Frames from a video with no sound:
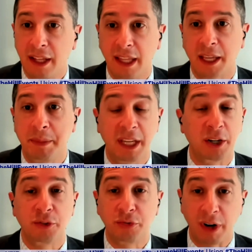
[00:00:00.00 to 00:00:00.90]
They can be
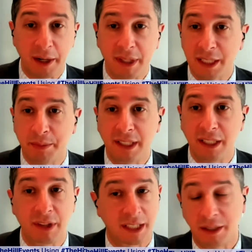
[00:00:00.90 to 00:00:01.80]
incredibly
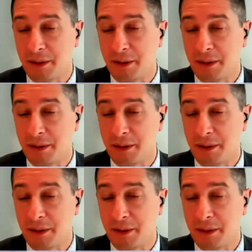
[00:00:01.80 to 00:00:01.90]
expensive. That's